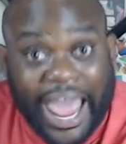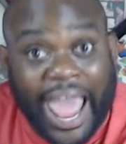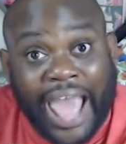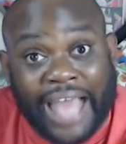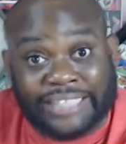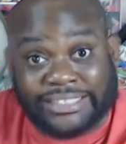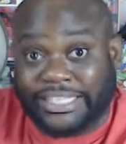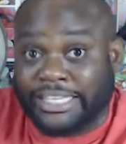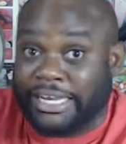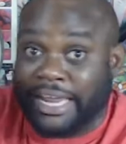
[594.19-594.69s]

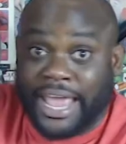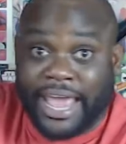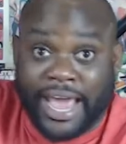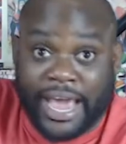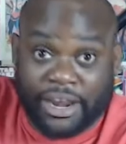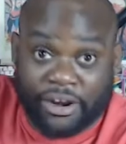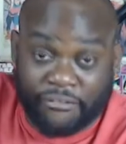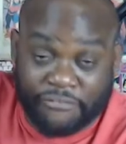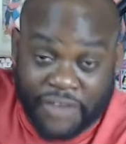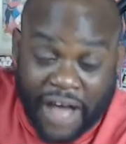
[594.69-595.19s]
as in you
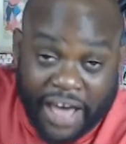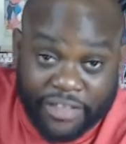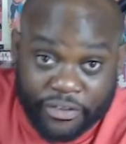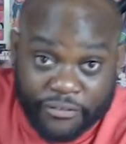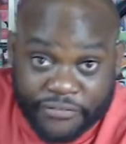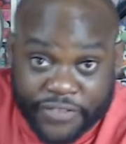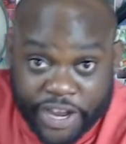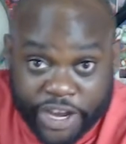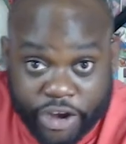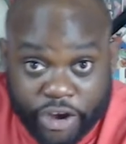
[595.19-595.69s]
had a father
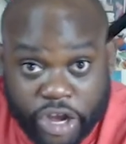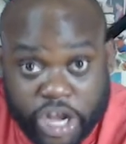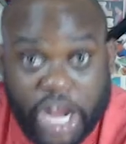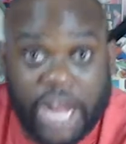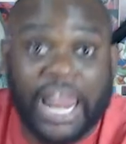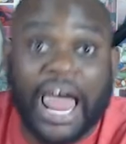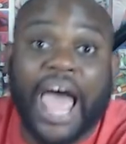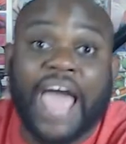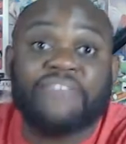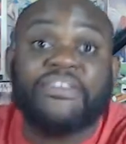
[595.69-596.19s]
figure in your
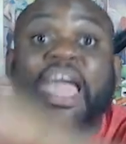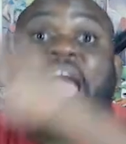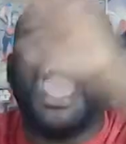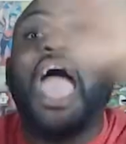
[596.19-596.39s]
life,